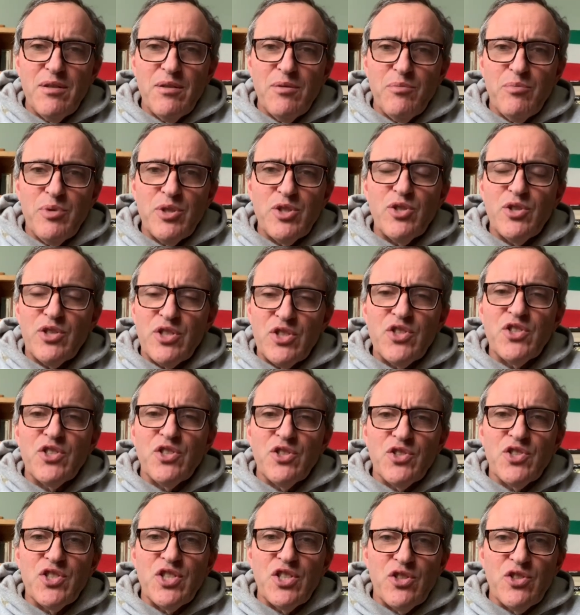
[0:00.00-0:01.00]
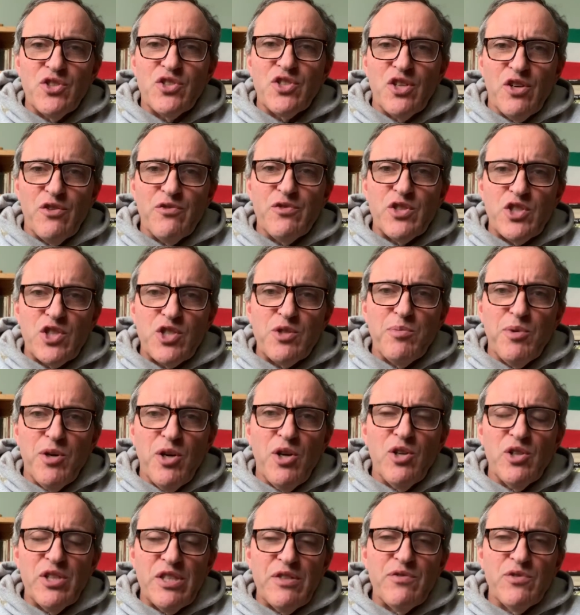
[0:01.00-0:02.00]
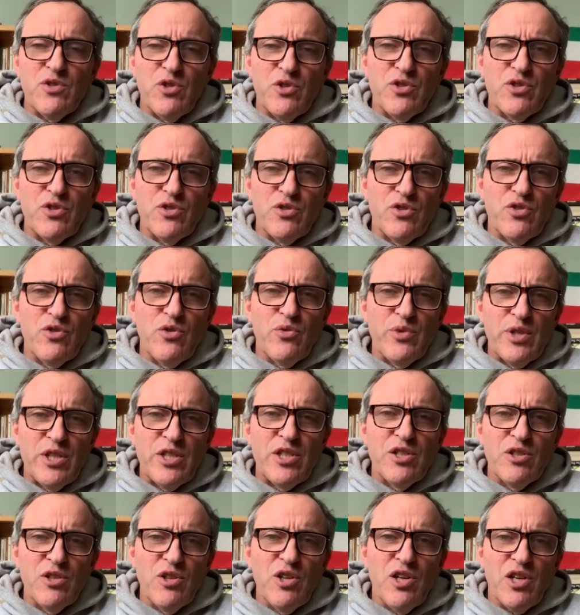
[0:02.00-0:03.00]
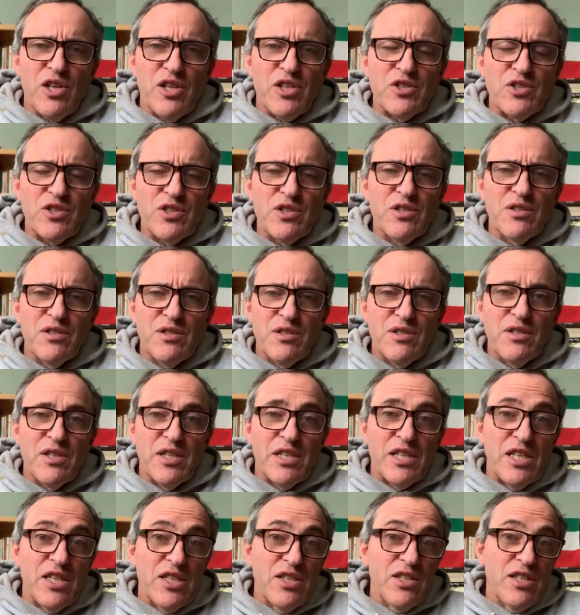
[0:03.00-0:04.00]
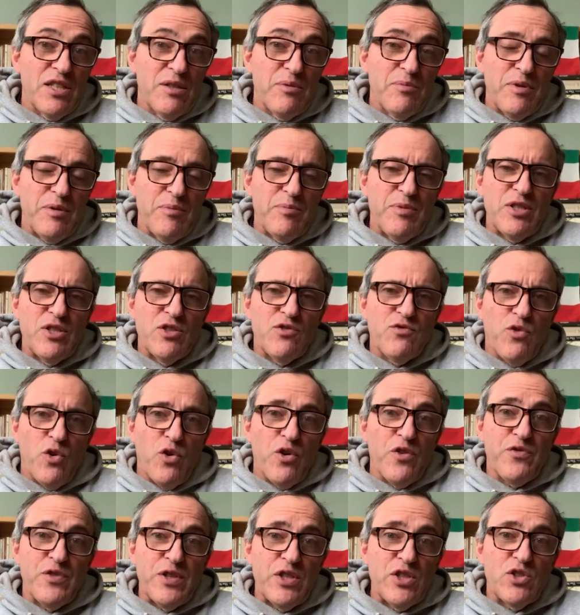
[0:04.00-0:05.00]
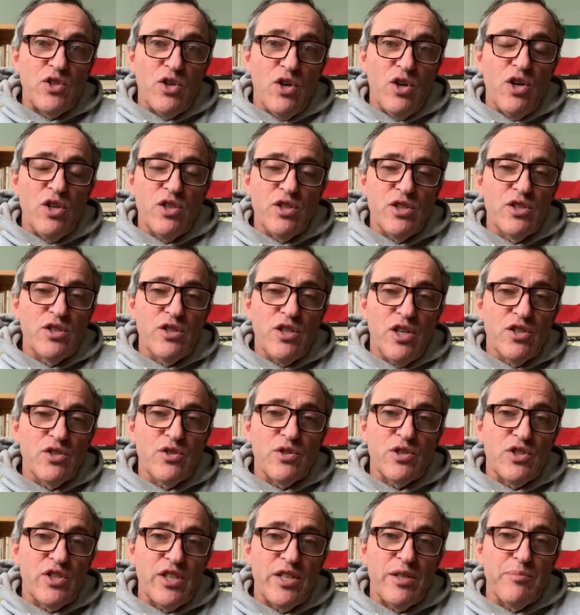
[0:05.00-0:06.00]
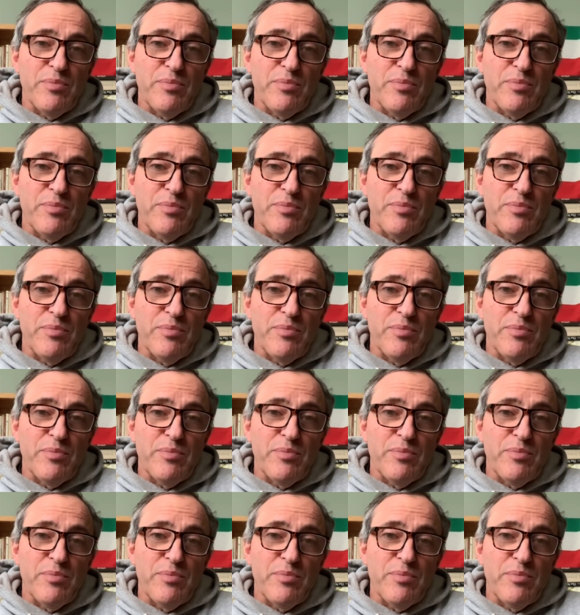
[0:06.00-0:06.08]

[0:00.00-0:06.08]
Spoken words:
But you can still see yourself as small, even though you're large. Again, and maybe he's 4 feet tall and 110